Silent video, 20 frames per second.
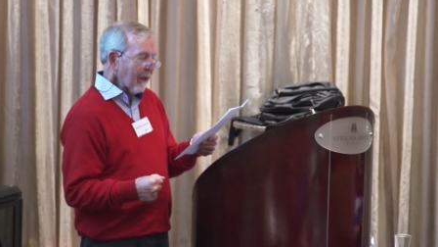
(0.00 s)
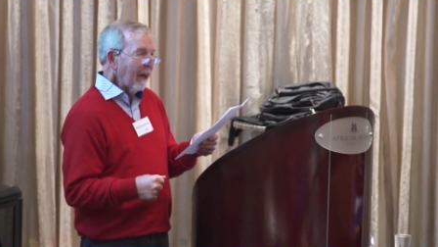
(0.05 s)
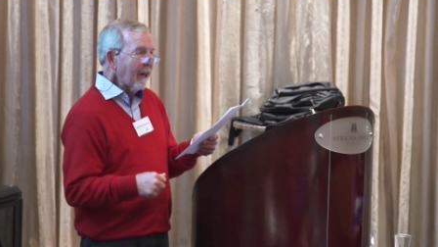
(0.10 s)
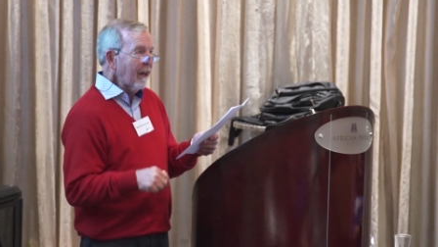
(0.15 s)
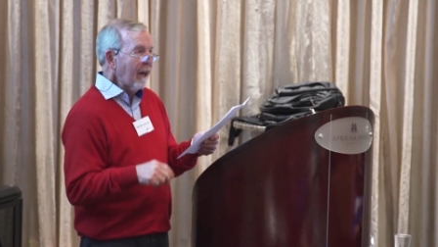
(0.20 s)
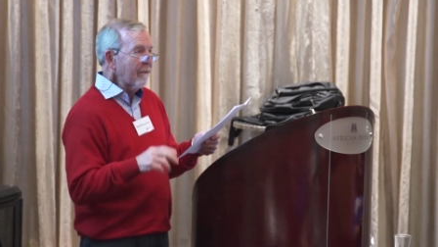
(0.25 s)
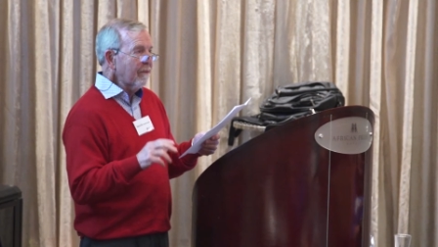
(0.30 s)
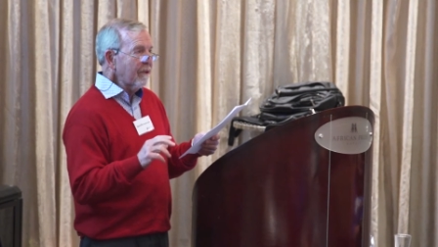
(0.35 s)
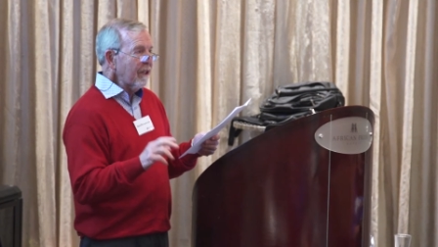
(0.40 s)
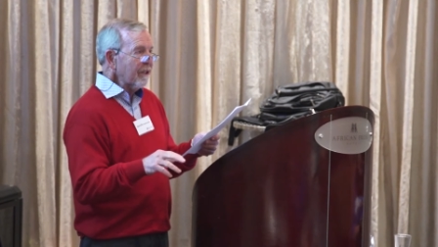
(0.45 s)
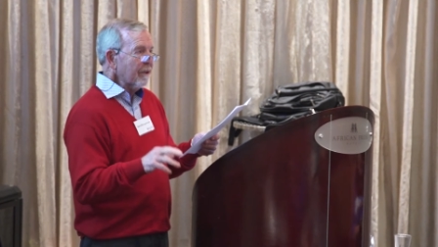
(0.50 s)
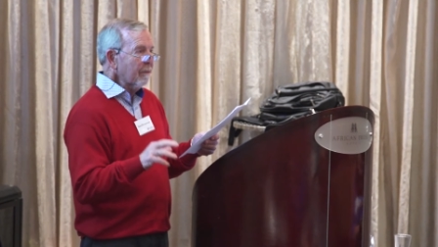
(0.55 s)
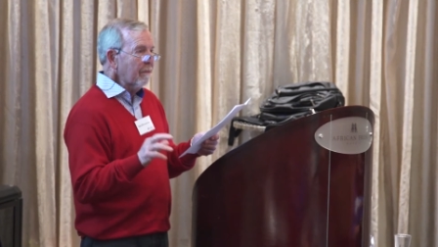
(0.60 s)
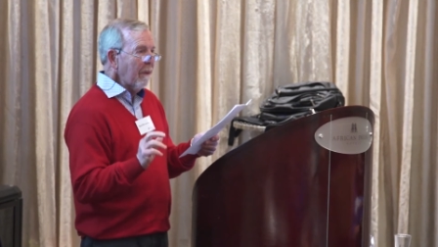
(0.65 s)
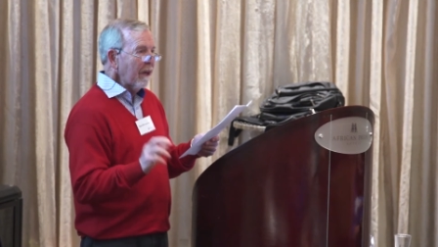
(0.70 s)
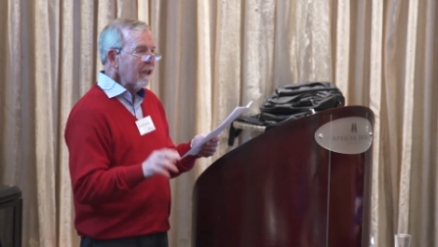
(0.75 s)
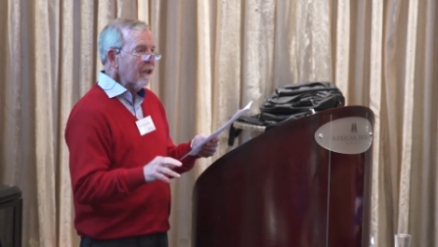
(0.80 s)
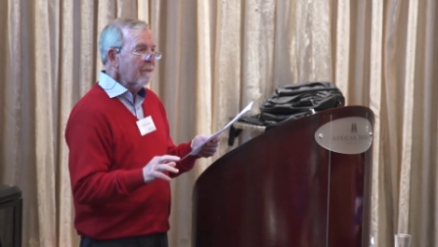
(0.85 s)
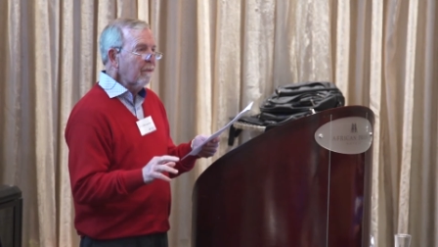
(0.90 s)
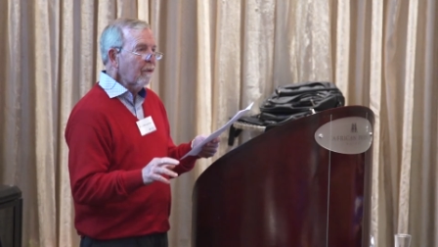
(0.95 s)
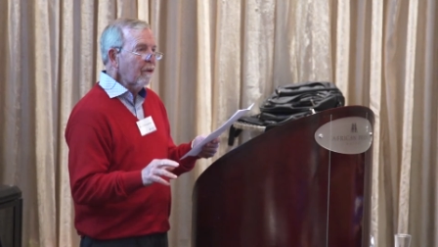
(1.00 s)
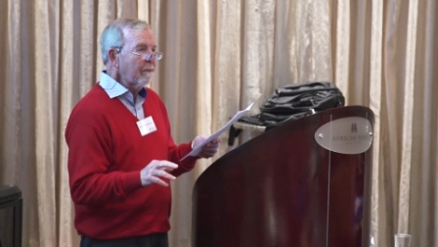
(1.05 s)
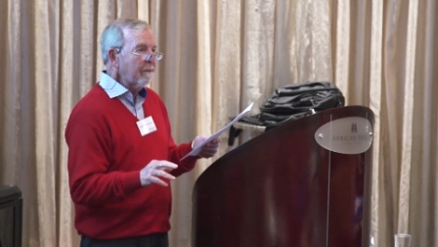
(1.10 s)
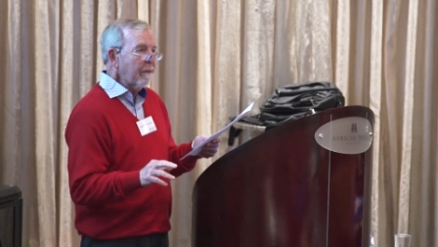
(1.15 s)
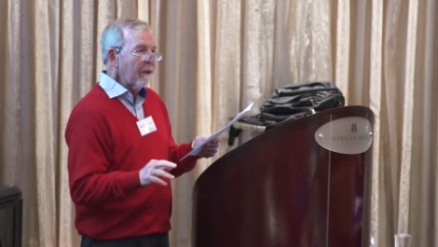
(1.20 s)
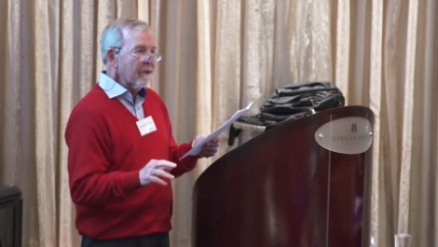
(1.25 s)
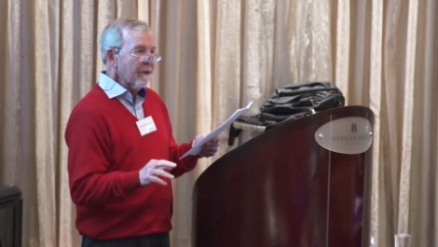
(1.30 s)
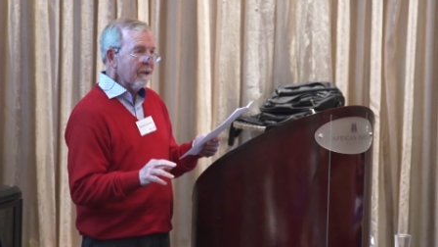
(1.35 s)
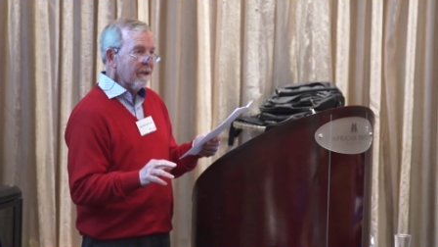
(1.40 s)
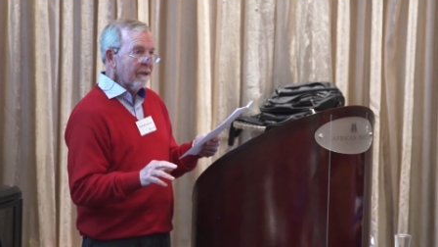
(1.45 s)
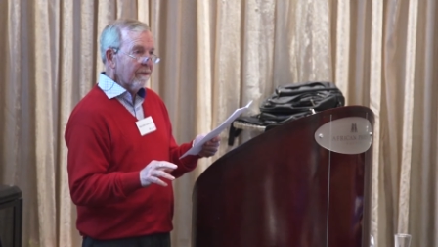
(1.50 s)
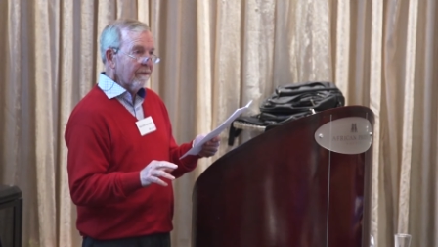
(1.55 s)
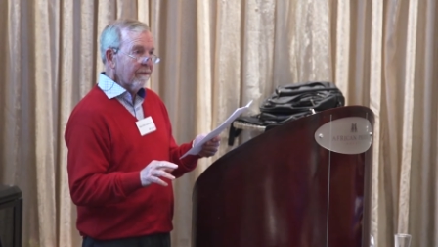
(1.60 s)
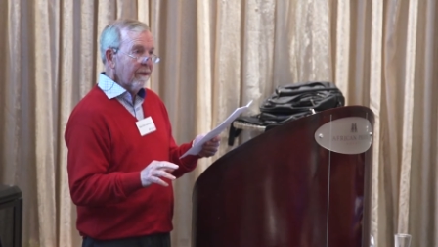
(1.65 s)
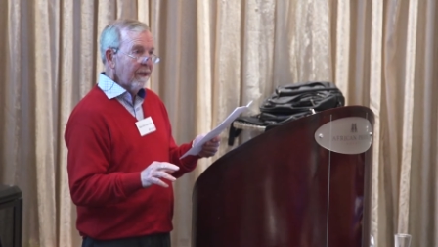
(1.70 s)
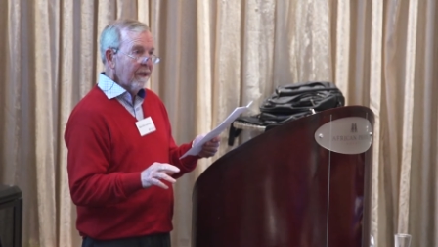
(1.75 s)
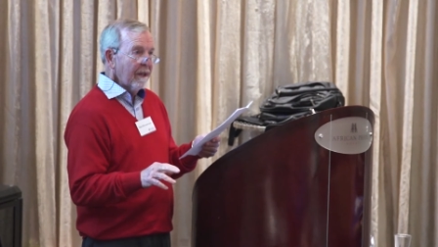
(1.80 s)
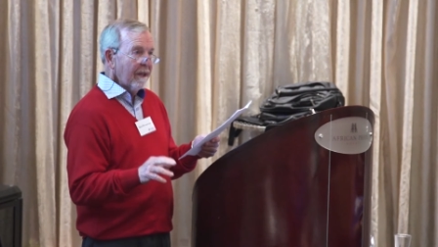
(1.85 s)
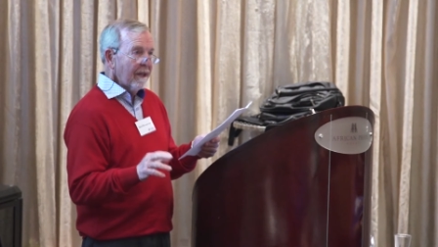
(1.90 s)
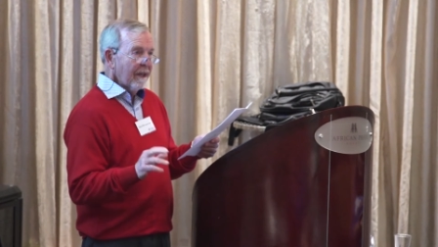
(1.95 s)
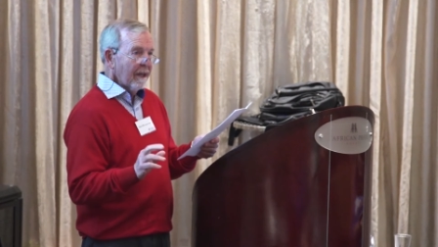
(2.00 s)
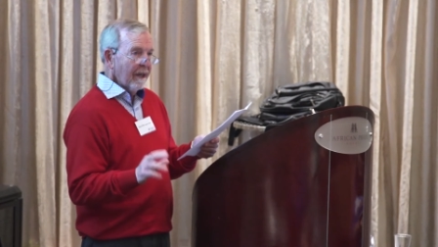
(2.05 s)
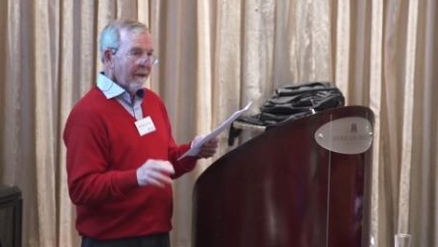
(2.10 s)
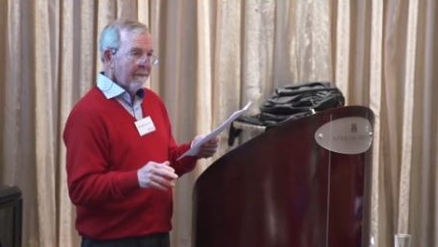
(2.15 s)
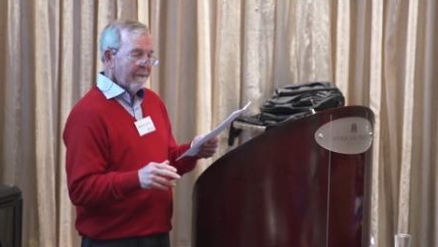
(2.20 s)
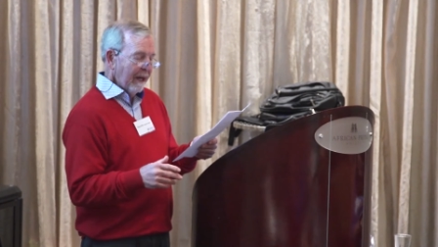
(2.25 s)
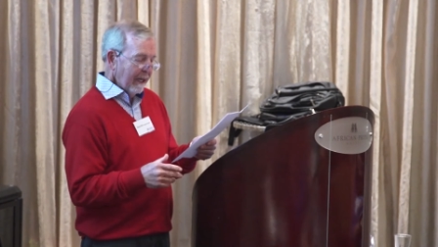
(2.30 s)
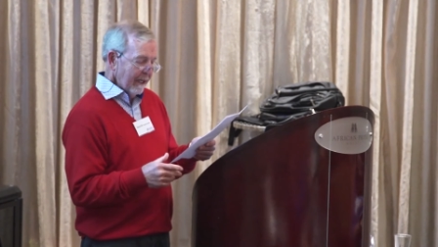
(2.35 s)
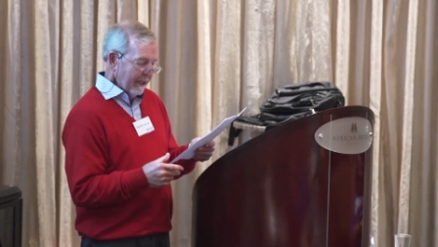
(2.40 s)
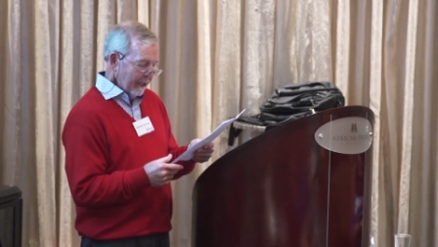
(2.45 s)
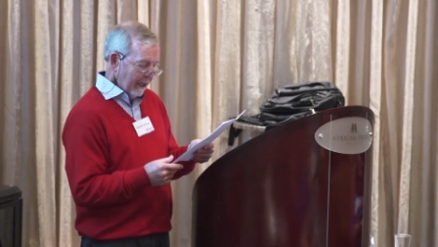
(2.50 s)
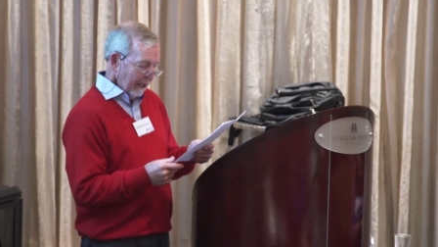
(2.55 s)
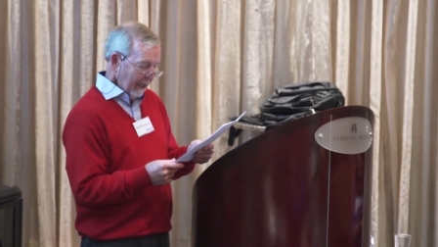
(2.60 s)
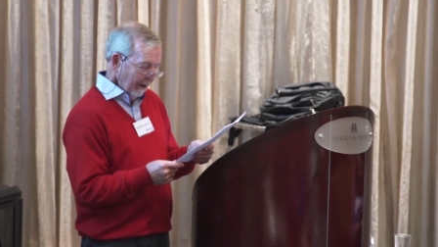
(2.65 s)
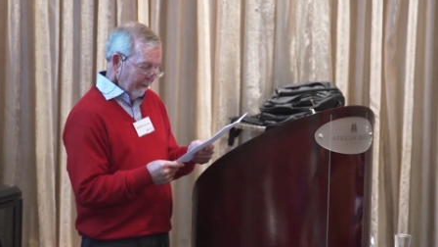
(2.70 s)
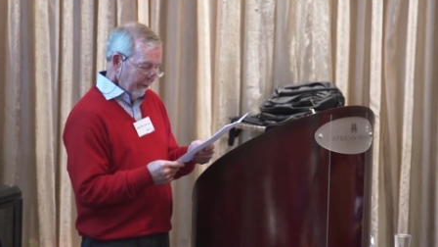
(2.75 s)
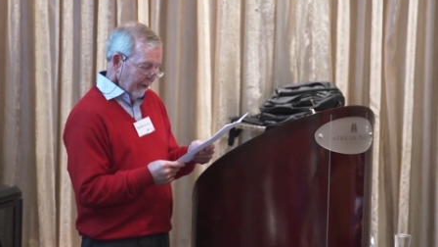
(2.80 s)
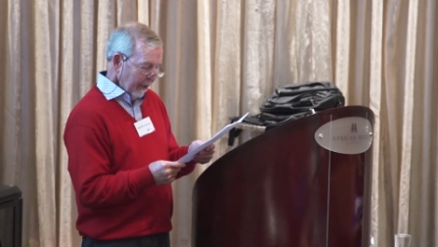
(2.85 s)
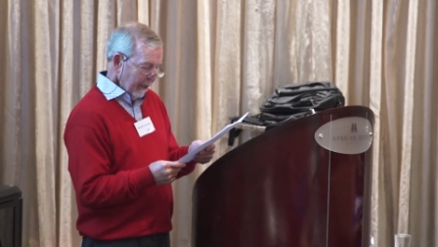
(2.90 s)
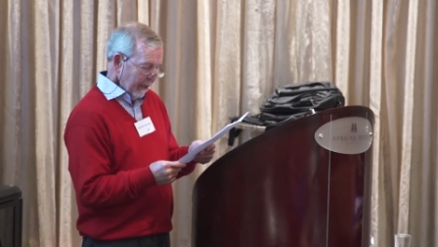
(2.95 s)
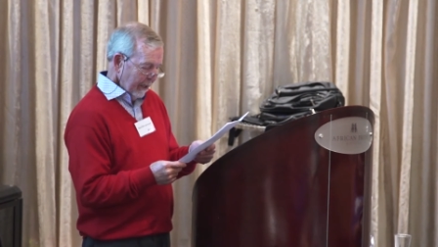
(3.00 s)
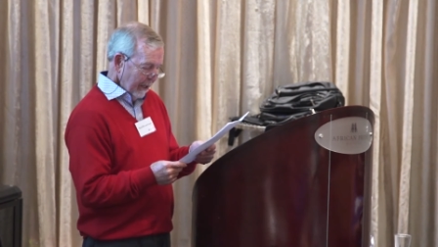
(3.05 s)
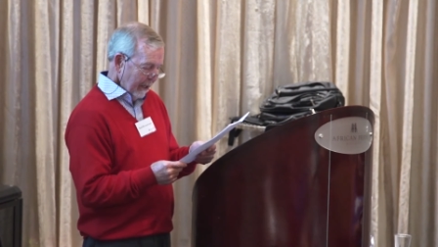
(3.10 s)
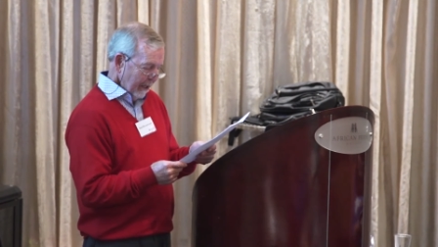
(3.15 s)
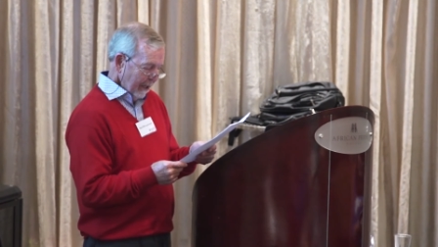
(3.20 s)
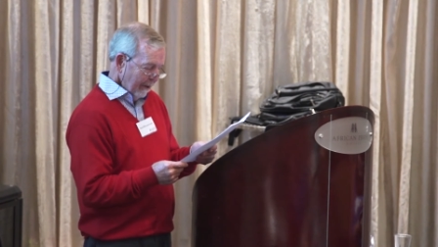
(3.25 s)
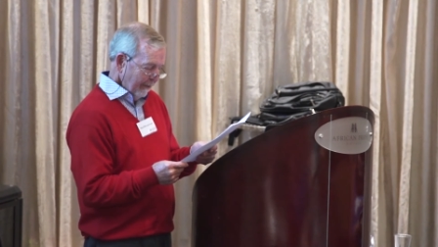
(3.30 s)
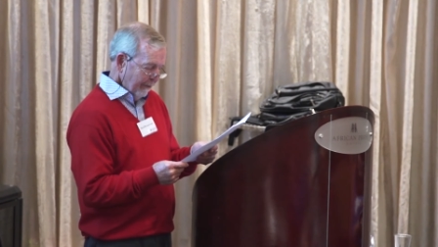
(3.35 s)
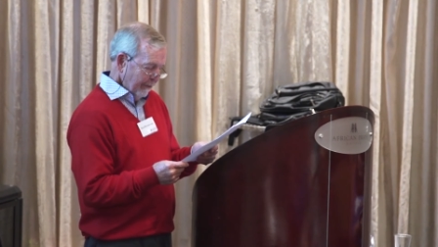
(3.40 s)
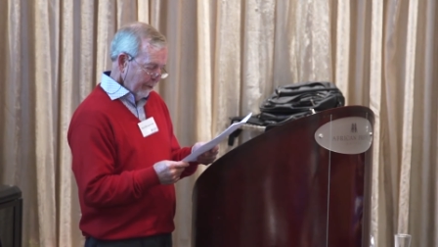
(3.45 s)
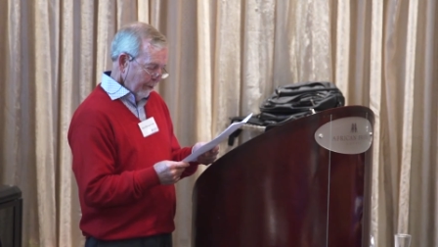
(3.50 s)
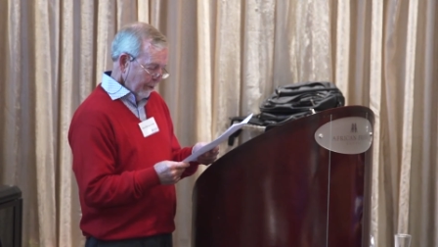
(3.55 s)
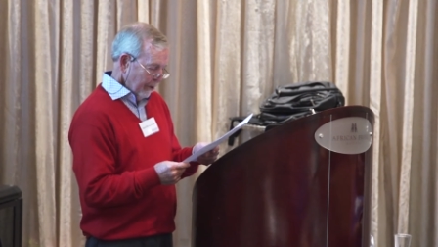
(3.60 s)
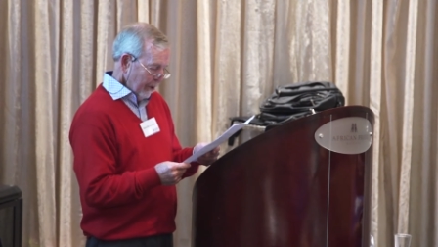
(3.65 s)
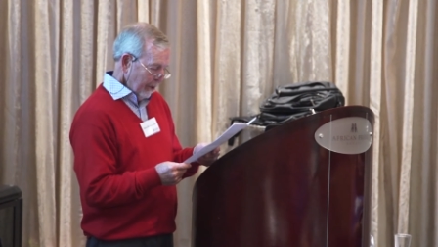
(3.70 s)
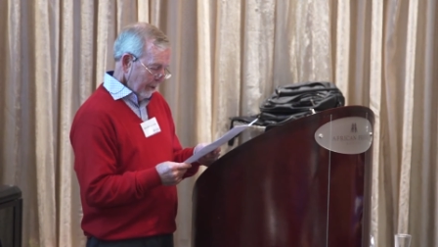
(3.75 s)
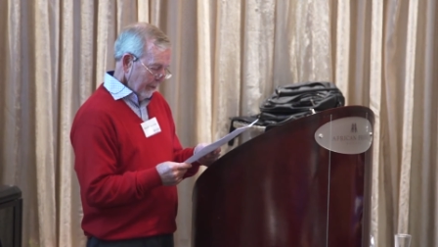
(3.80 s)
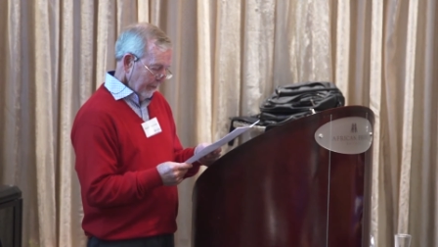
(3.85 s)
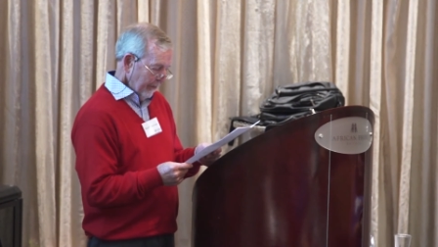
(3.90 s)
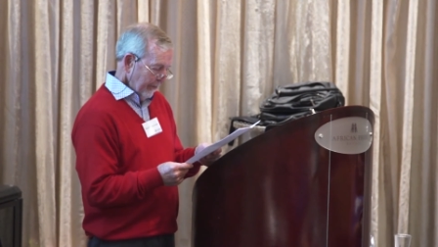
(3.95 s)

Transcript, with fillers: And I'm just much more positive about South Africa and our future.